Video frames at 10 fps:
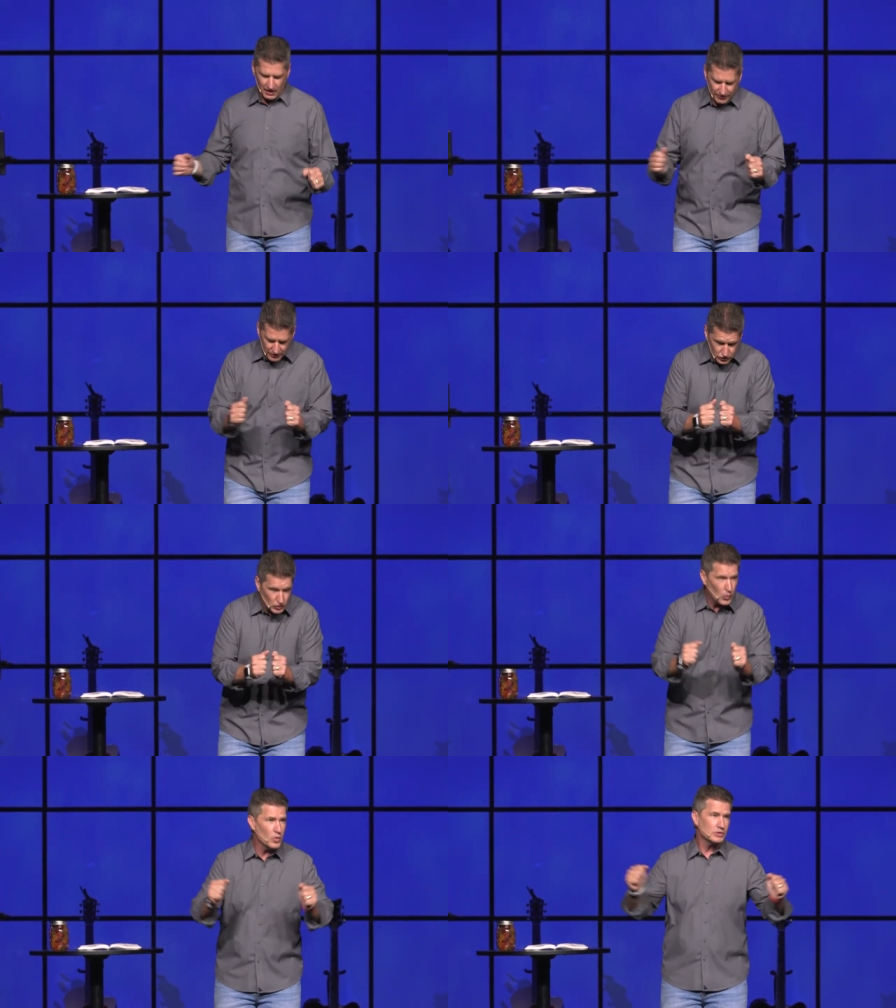The
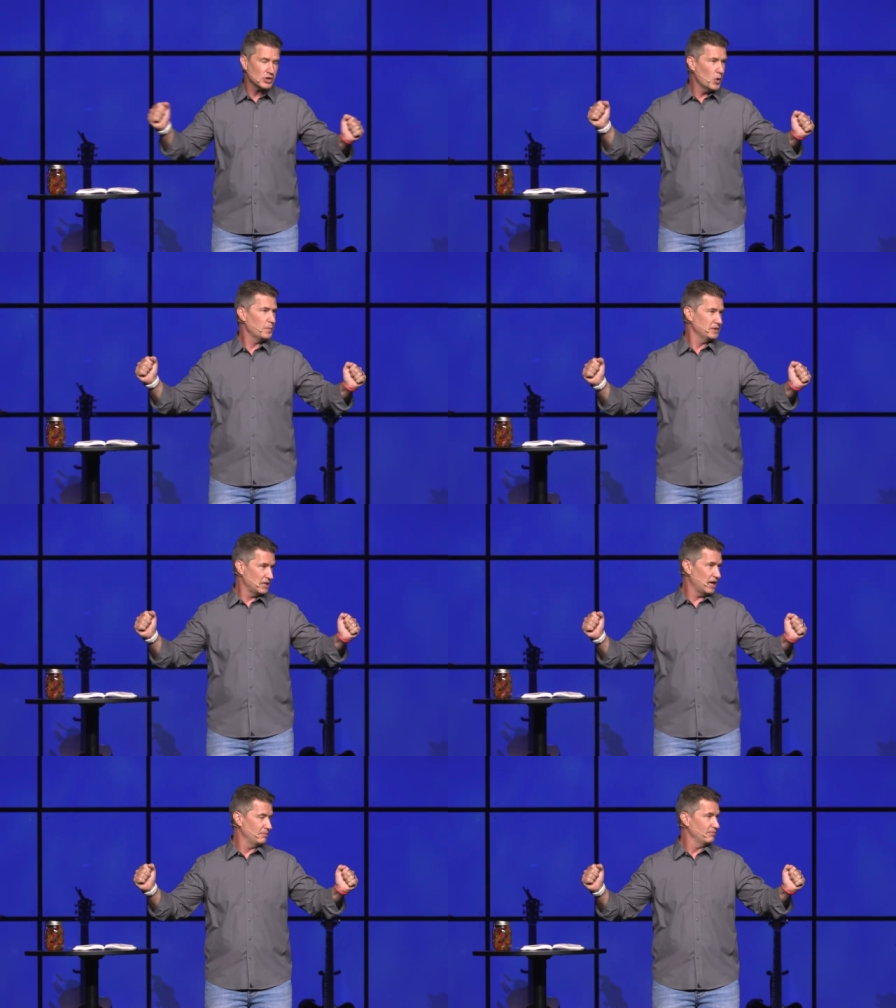doors opened
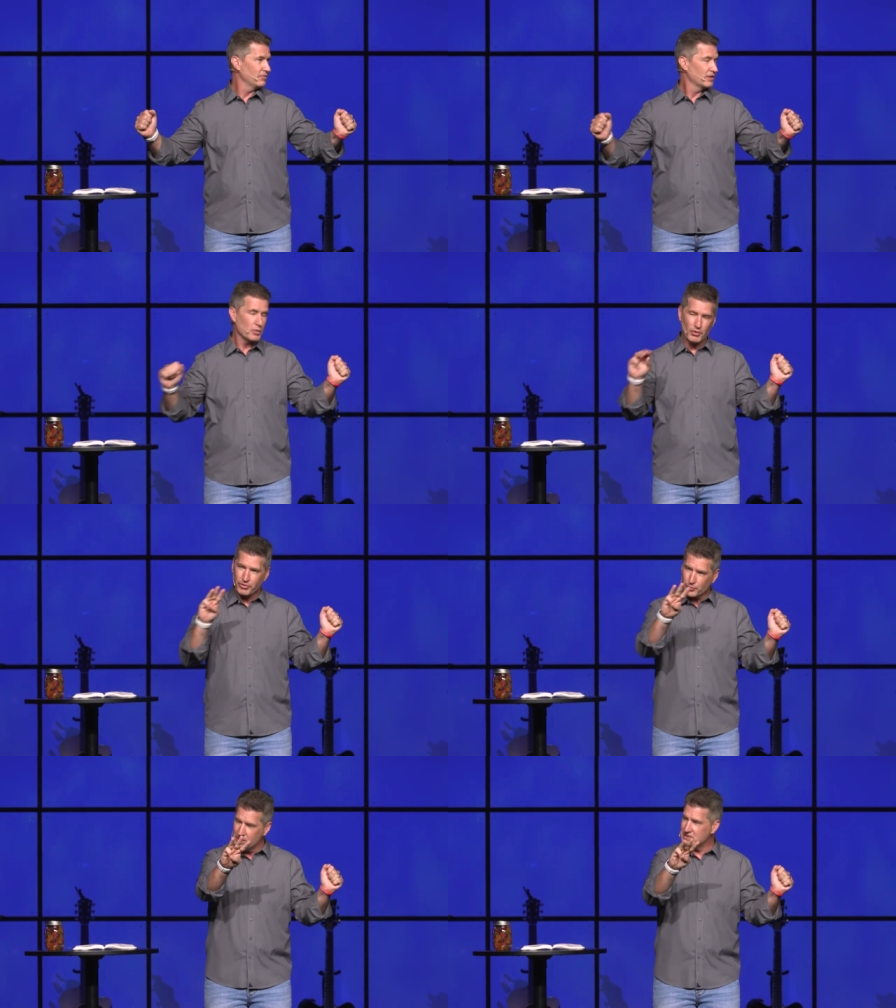up. There were
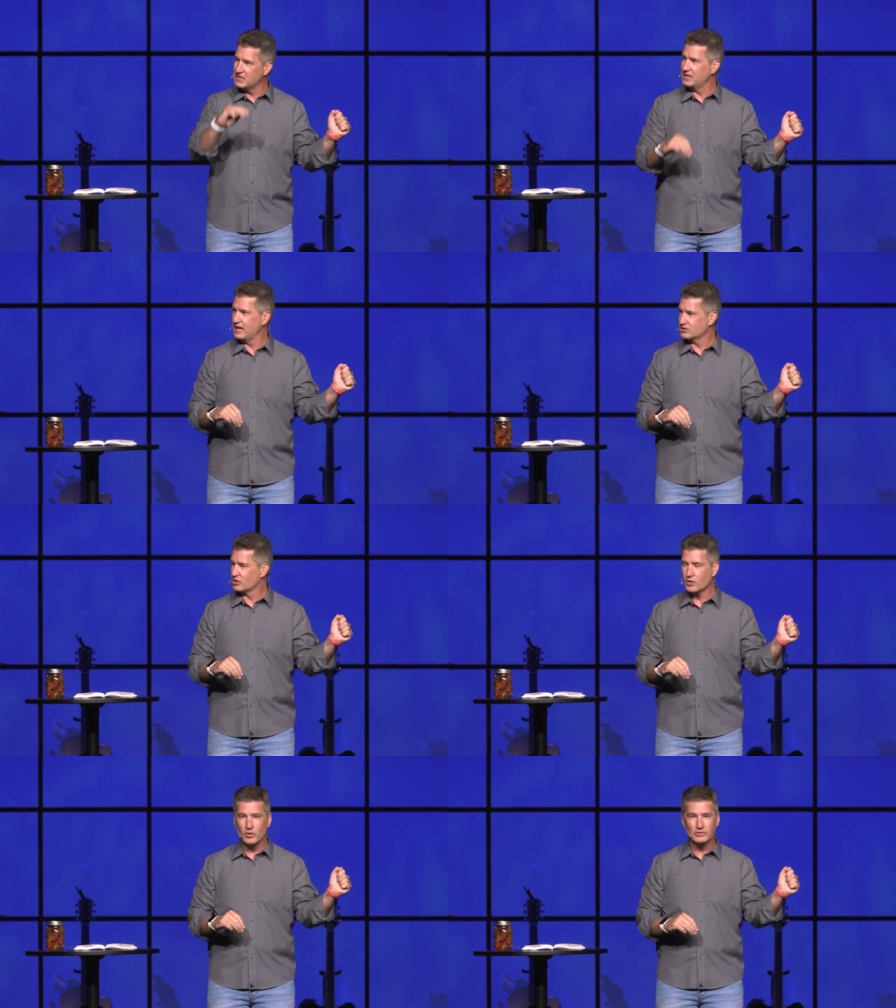three teenage
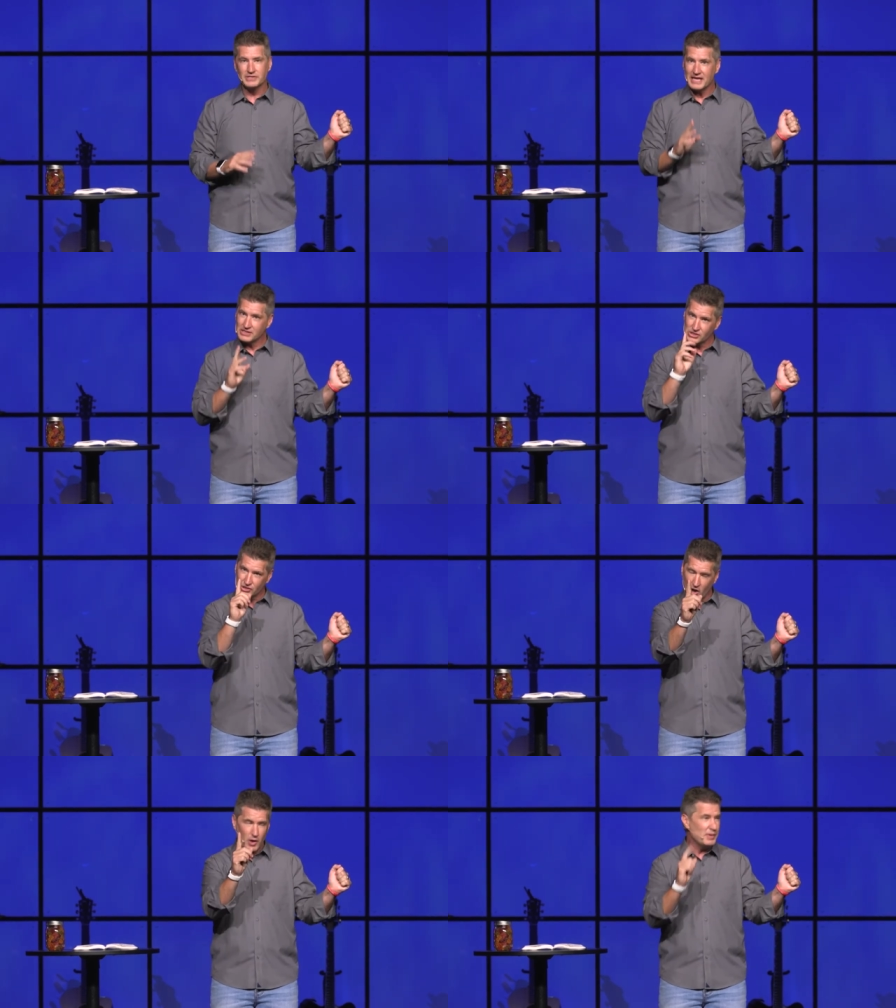girls. They
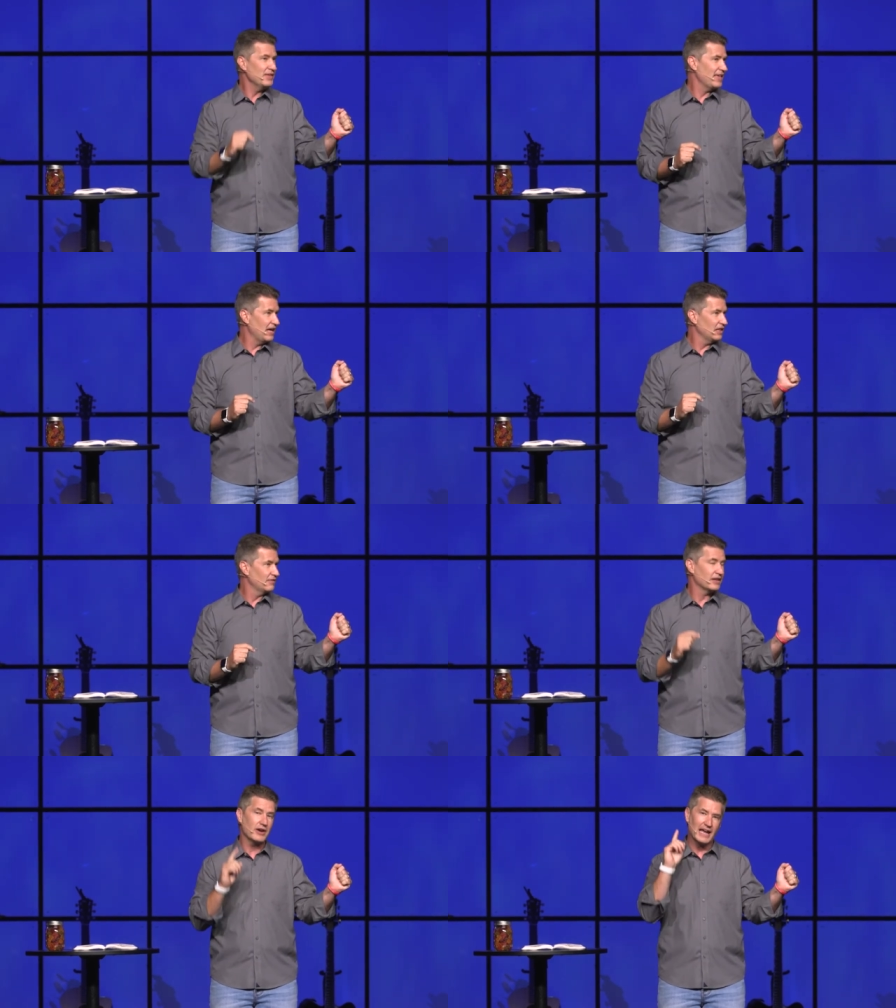saw me in the
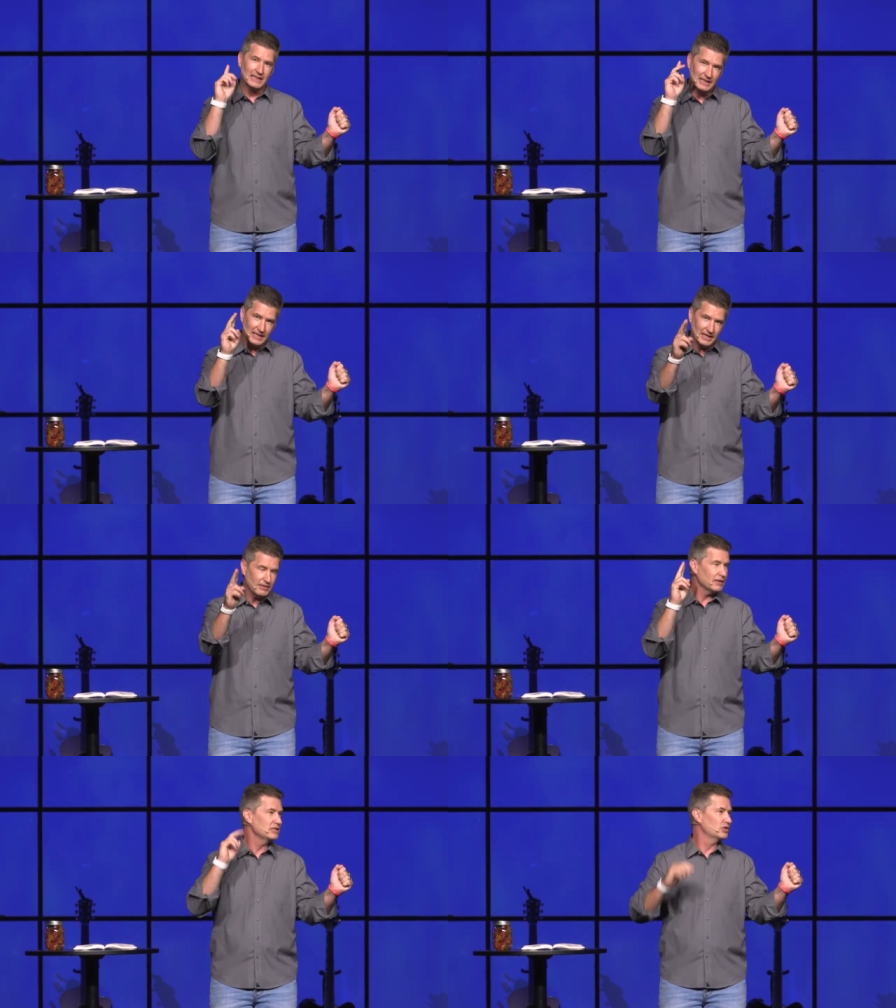elevator, and
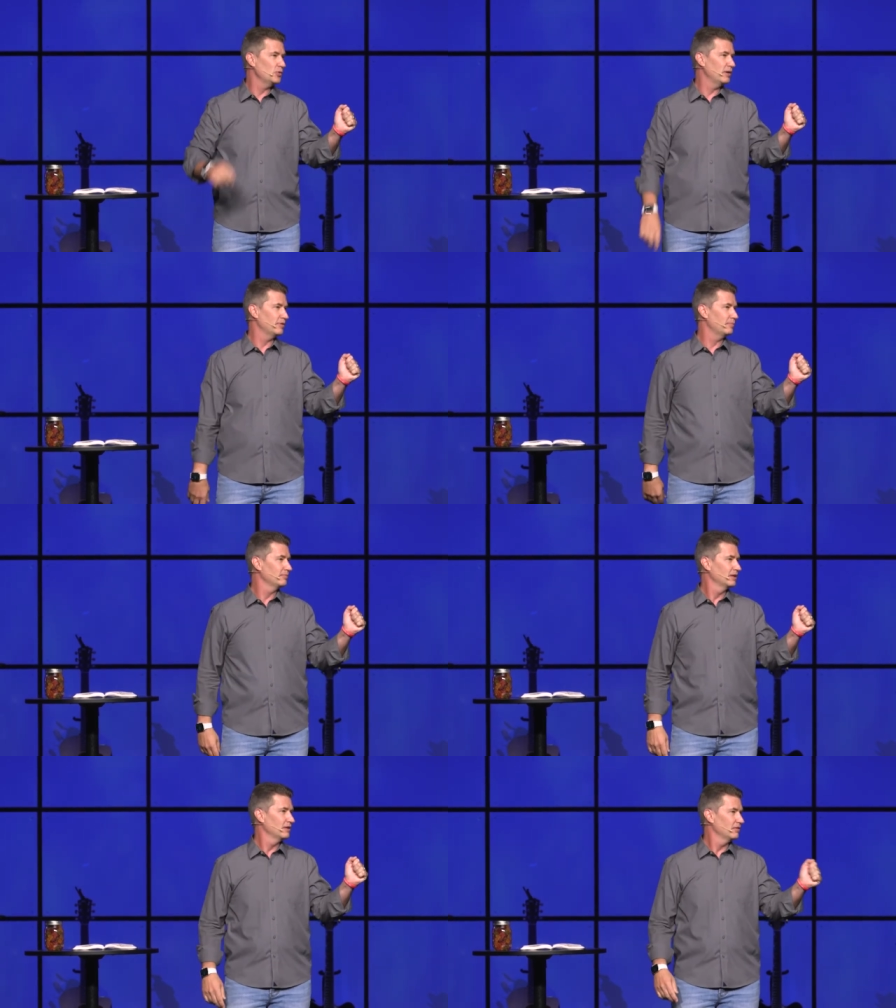literally two of them
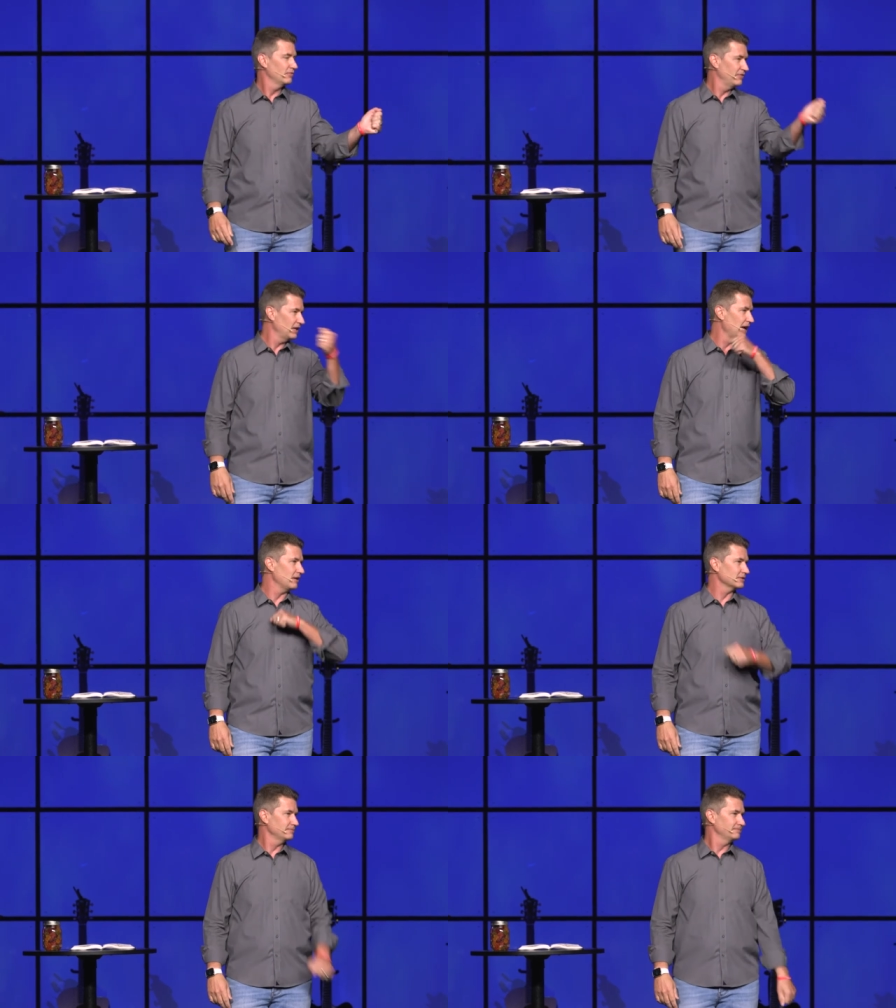fell out.